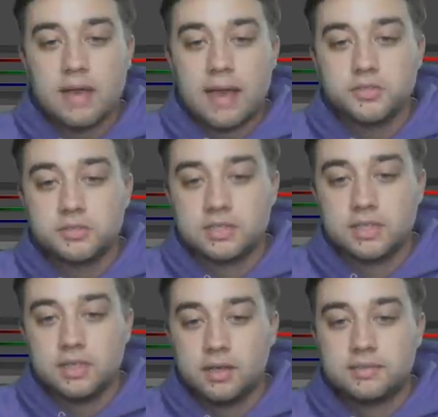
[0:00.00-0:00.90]
And as you
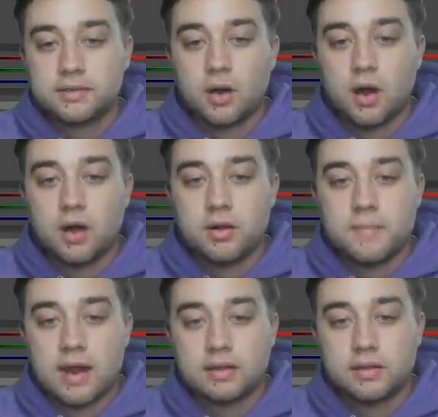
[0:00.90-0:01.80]
see, it's going to
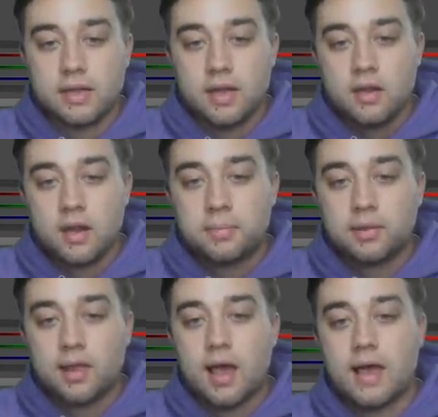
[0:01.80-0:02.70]
automatically
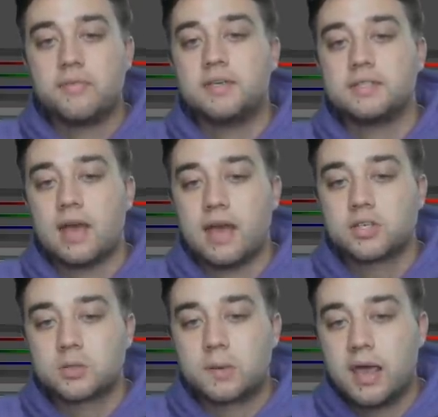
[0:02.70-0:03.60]
apply this
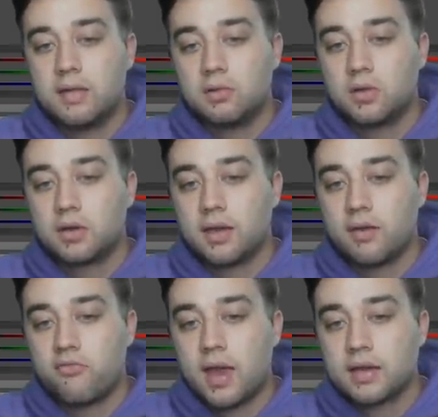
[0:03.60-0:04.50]
X-ray looking
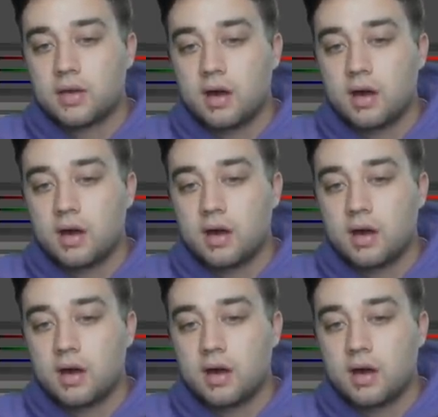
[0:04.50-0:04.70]
effect